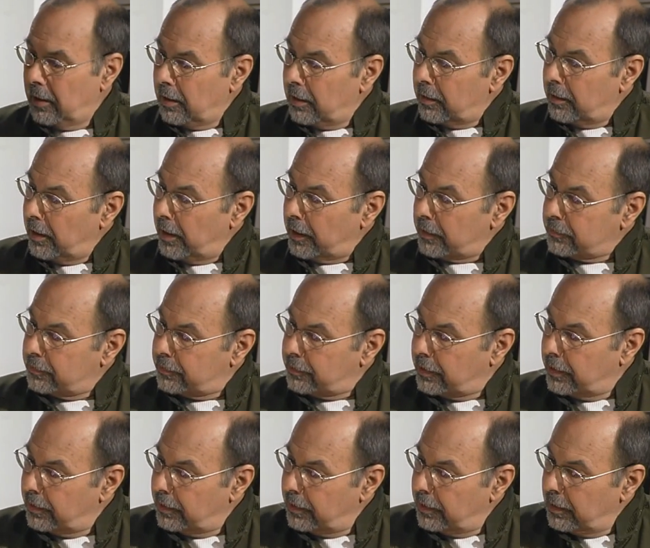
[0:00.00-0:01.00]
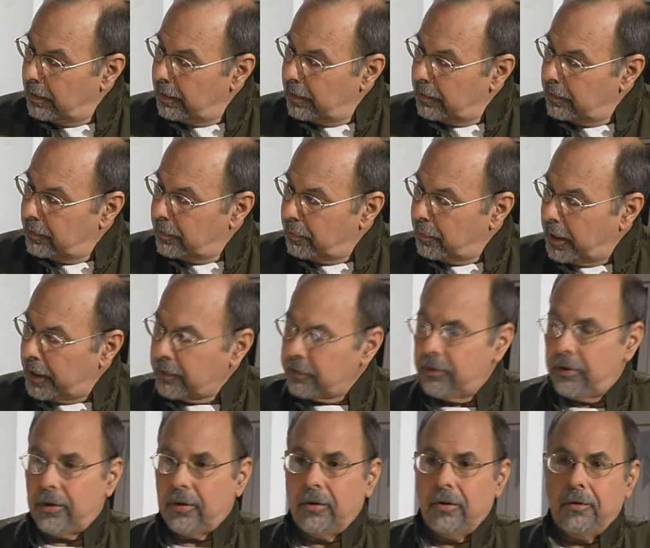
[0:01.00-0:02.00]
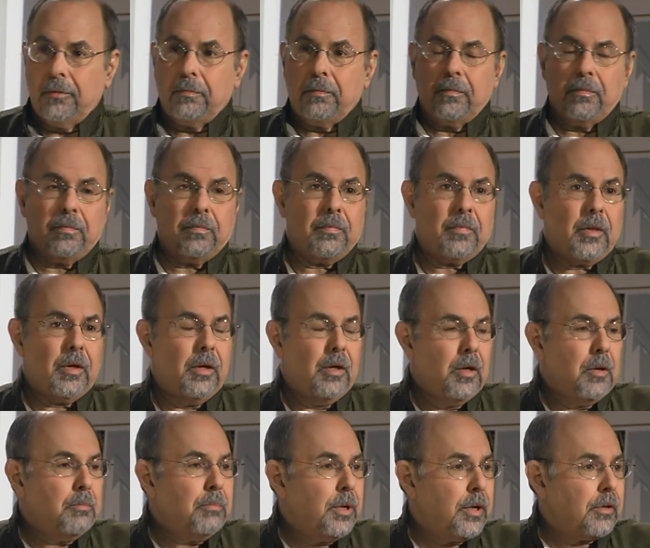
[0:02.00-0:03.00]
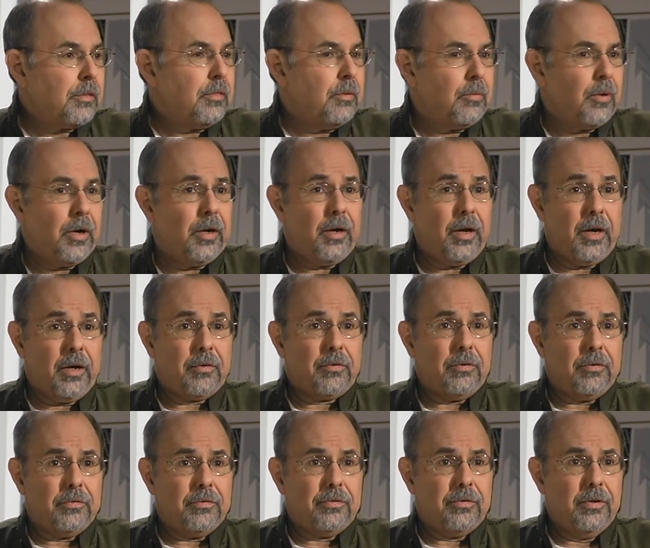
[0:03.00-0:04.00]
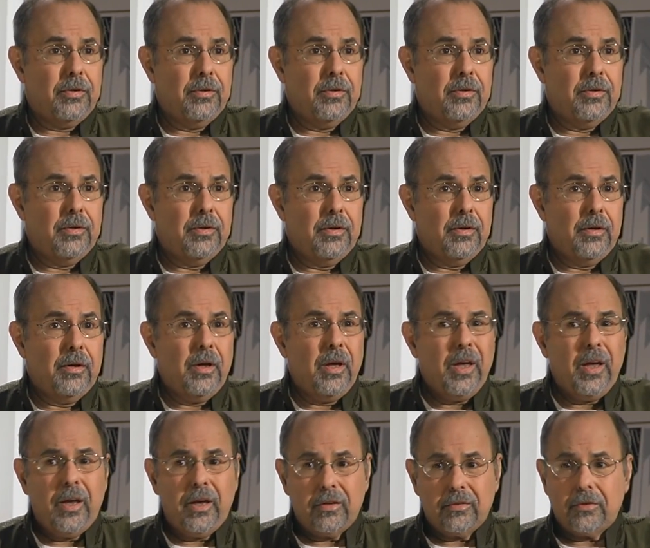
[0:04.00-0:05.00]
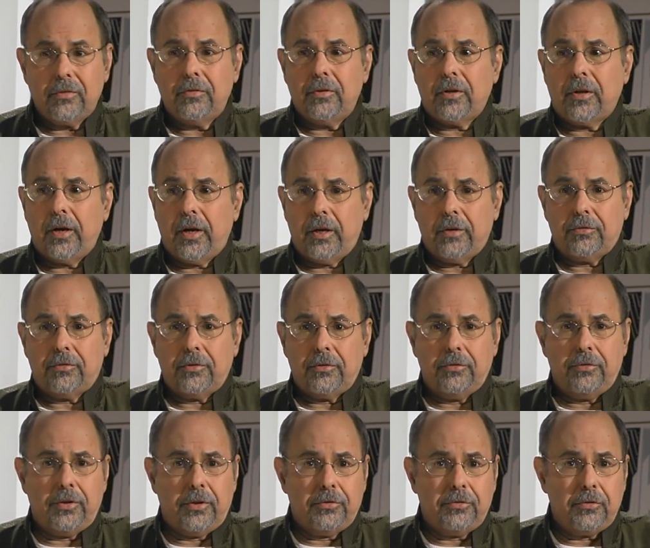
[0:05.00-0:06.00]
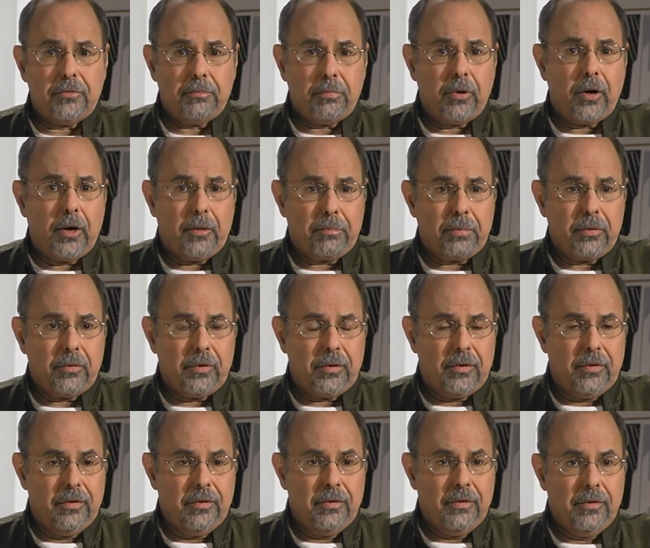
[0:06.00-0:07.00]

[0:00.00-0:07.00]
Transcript: Next, directing. Pick the right actors. Handle the casting session properly.